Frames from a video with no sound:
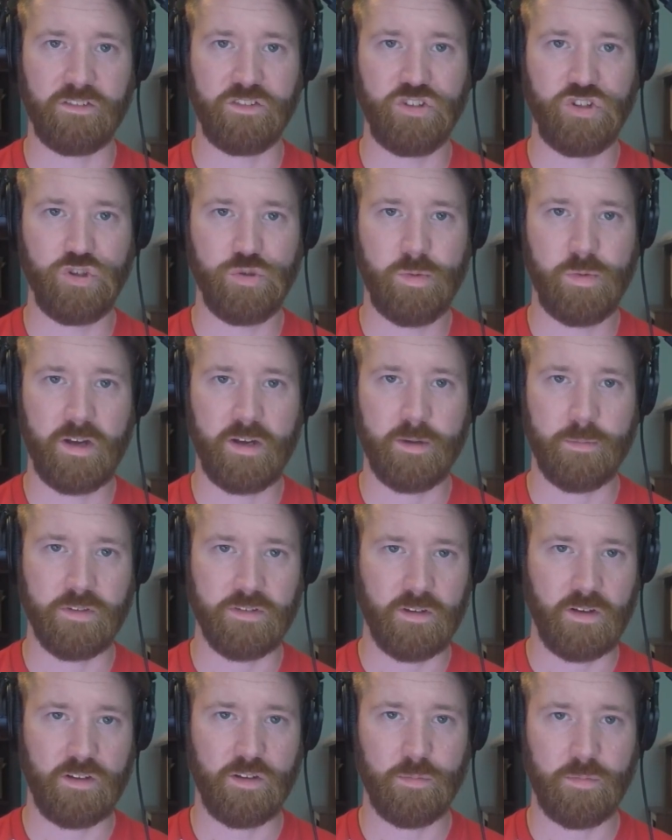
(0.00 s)
NoobHammer is
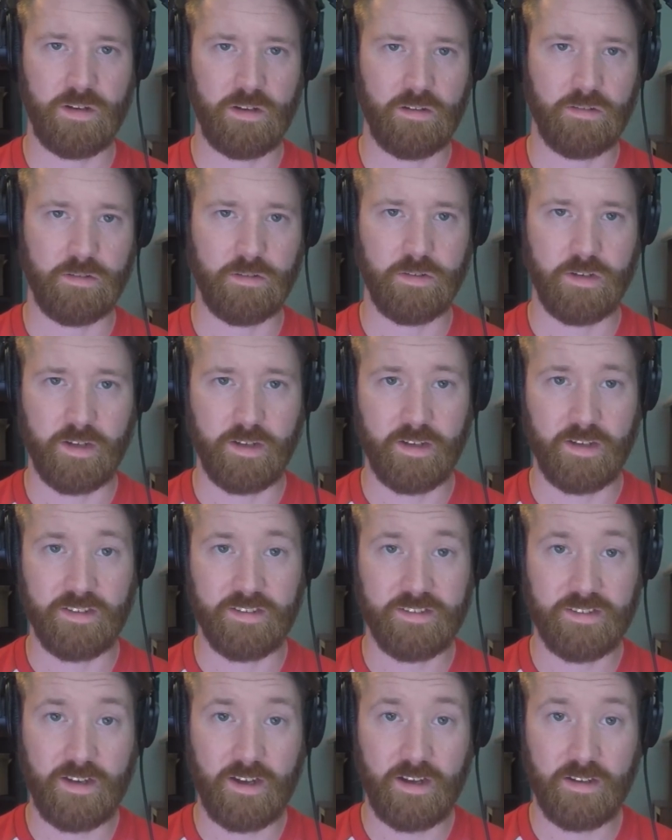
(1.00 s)
all about learning, and
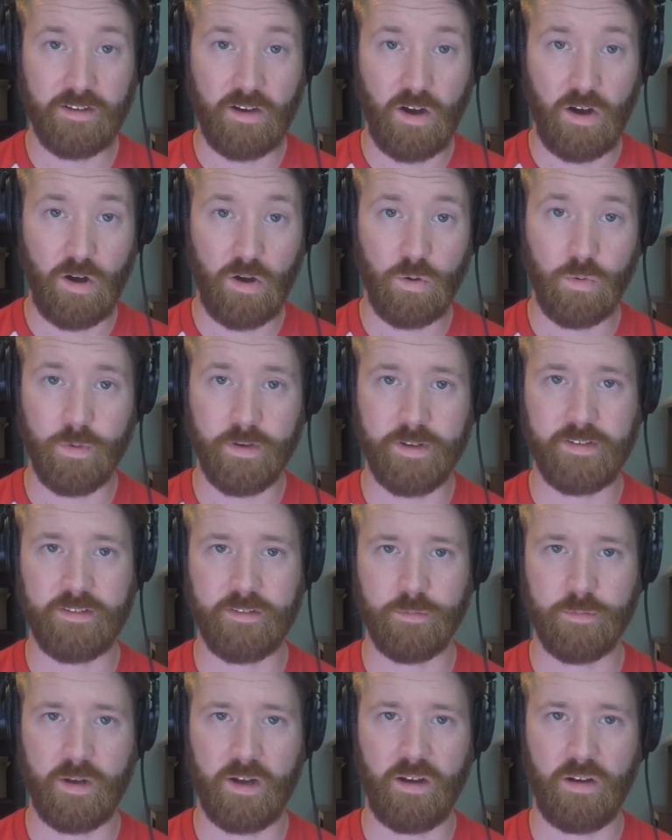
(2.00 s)
it's not always
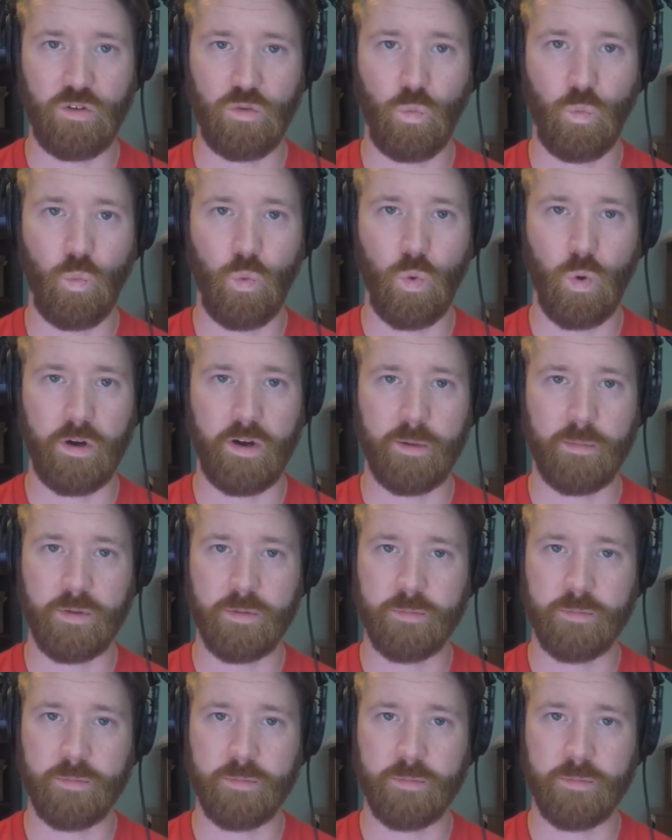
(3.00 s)
about Warhammer,